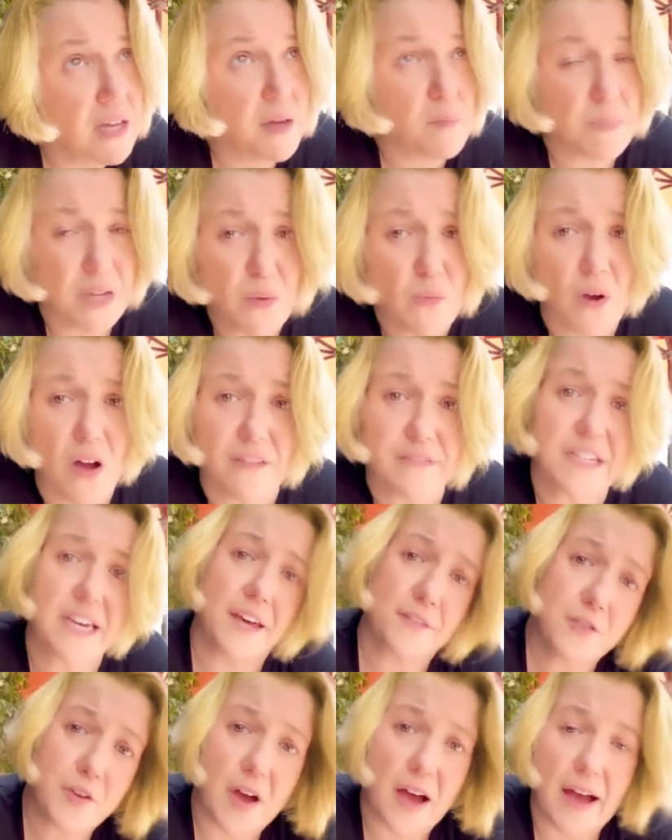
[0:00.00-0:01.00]
Meanwhile, the
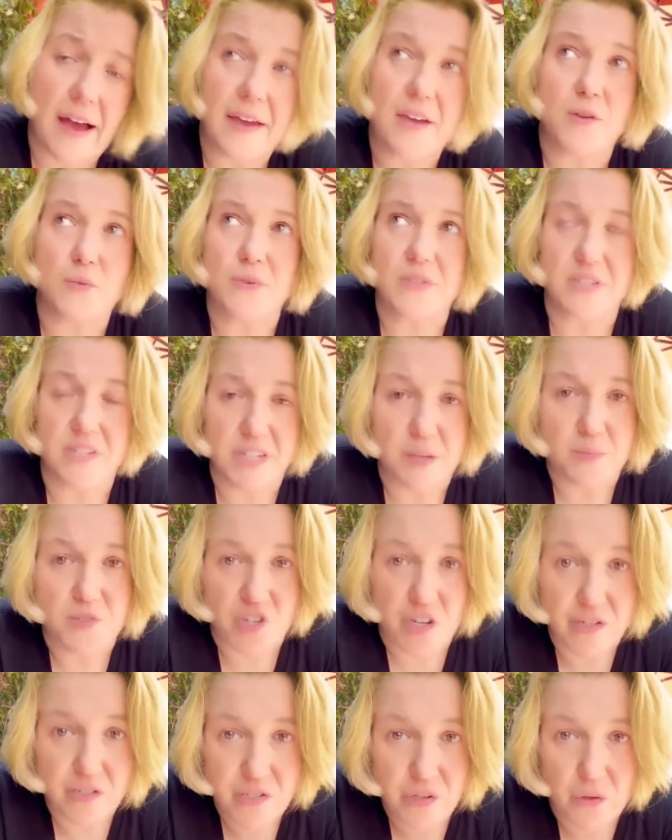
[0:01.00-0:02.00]
other guy, who was a
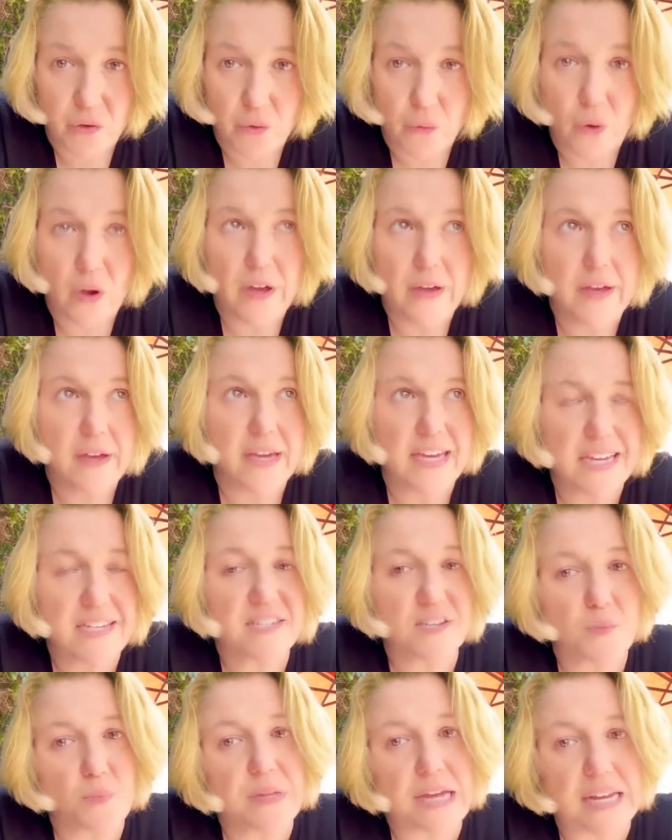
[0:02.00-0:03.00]
dipshit too, he's
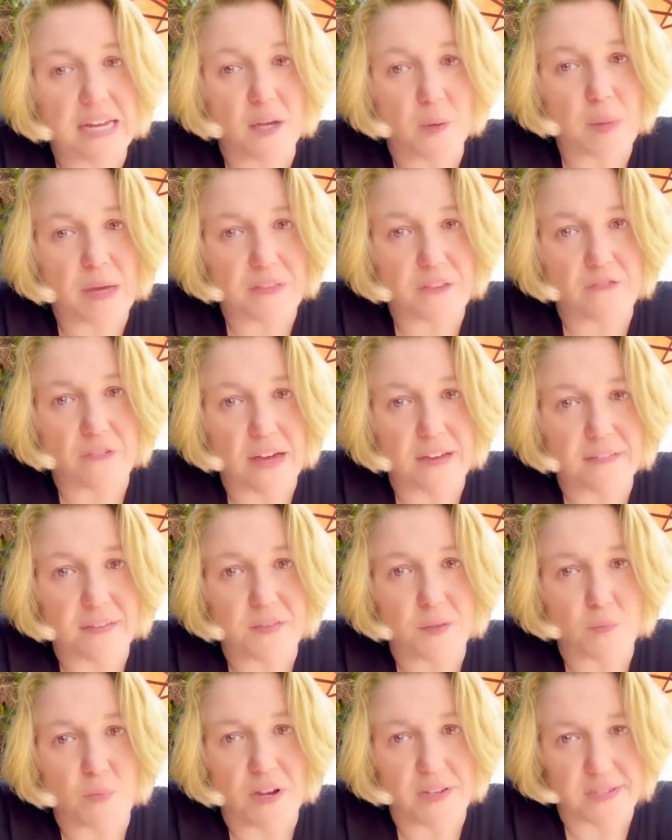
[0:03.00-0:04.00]
complaining about the fact
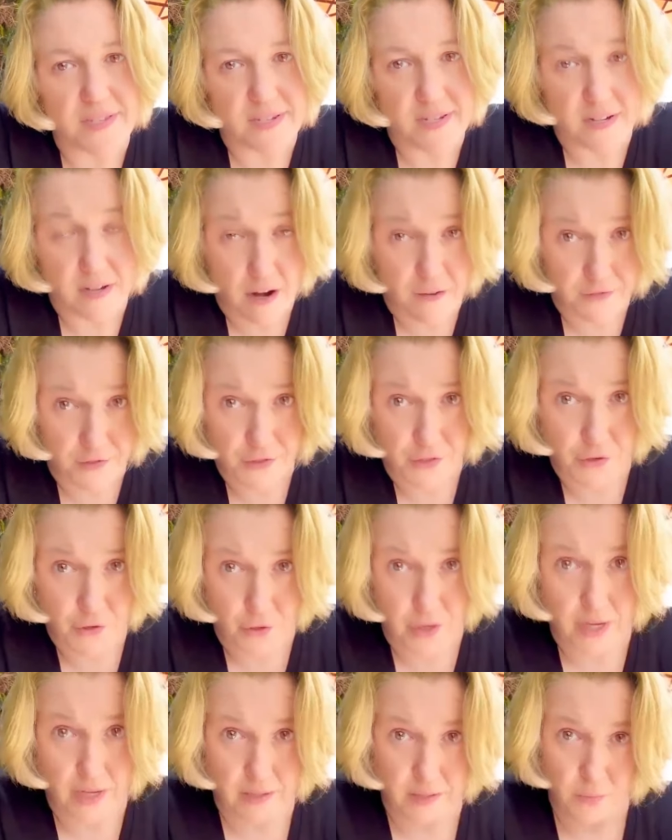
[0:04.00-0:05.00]
that the president offers
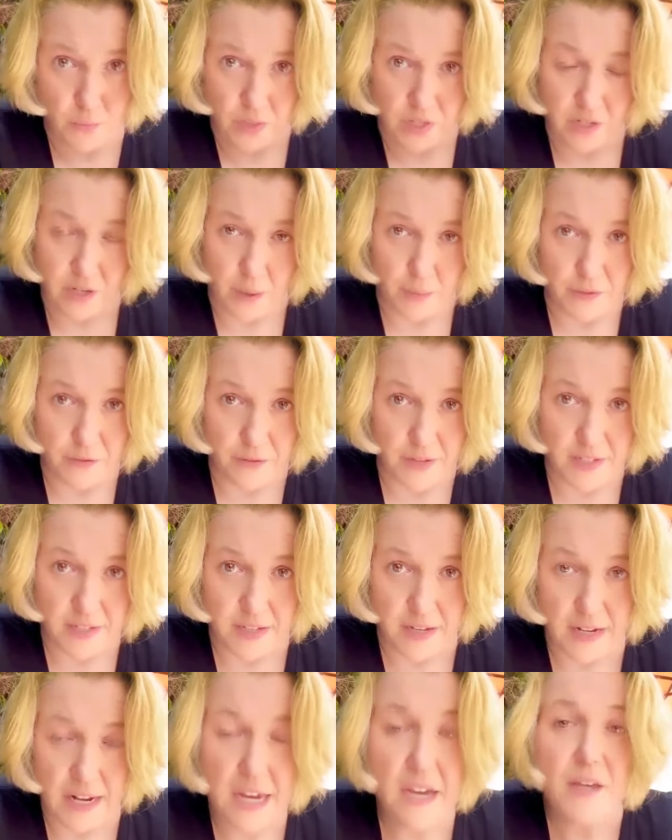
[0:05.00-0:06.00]
cookies when you come to
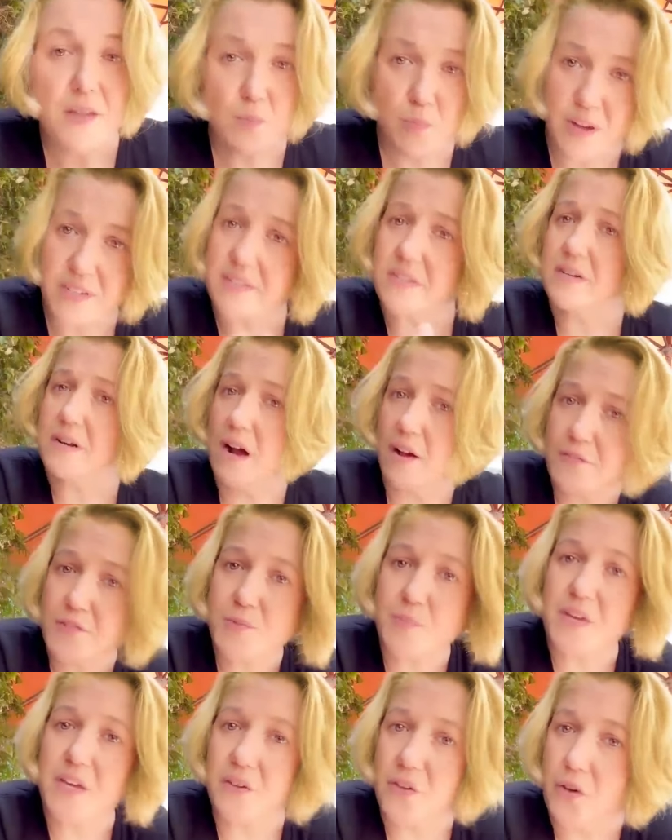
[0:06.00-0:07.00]
visit. The president
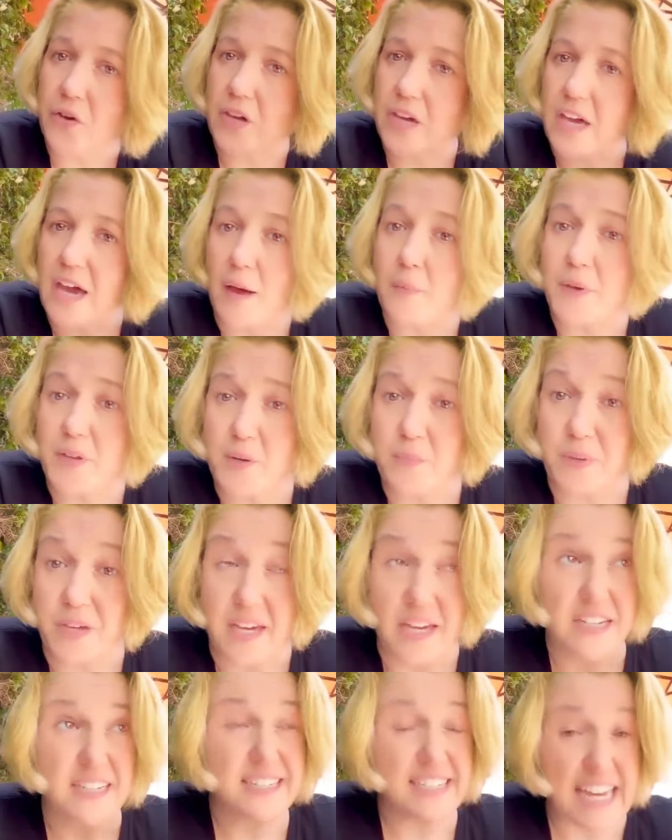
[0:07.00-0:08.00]
offers me a cookie, I'm going to
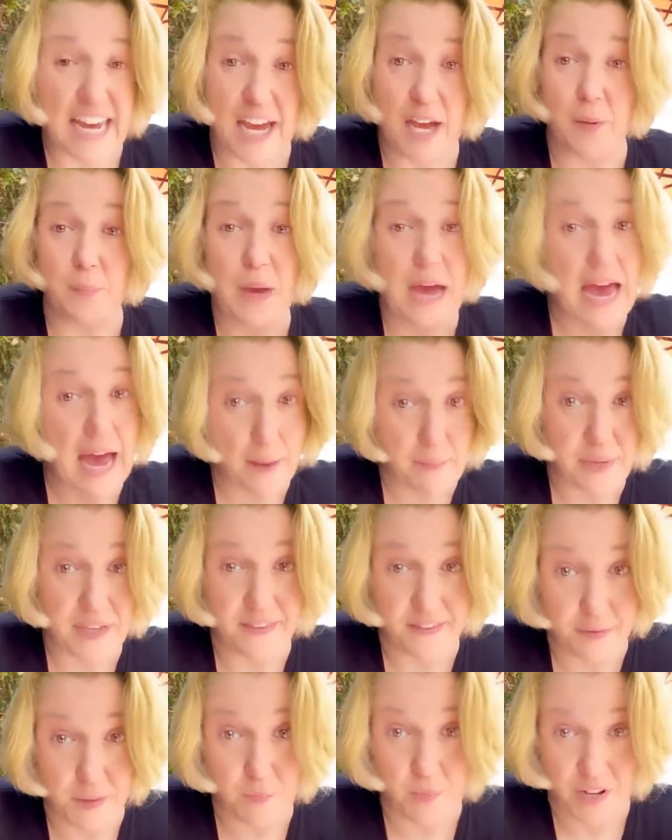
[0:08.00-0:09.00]
be damn happy
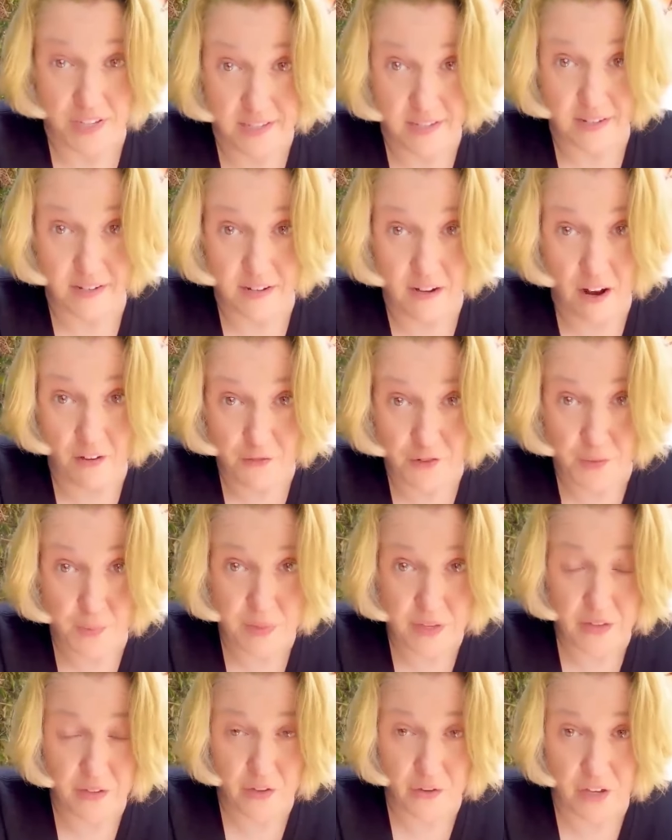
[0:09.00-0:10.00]
that the president offers
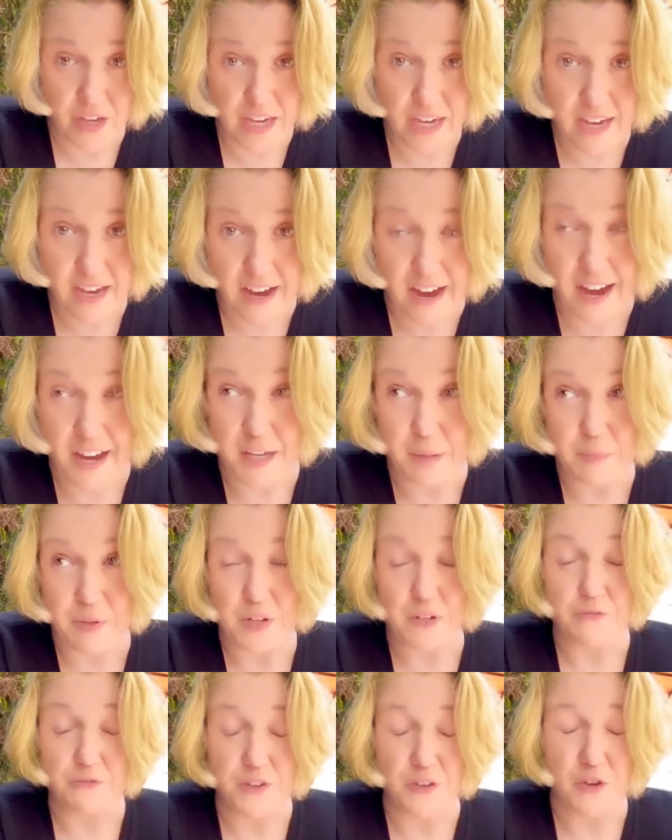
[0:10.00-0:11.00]
me a cookie. I am going
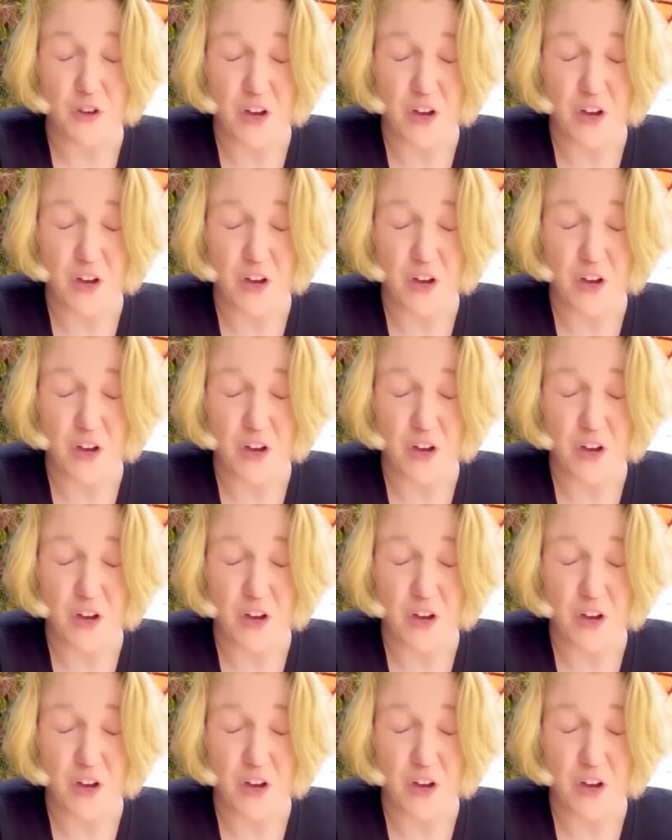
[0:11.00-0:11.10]
to feel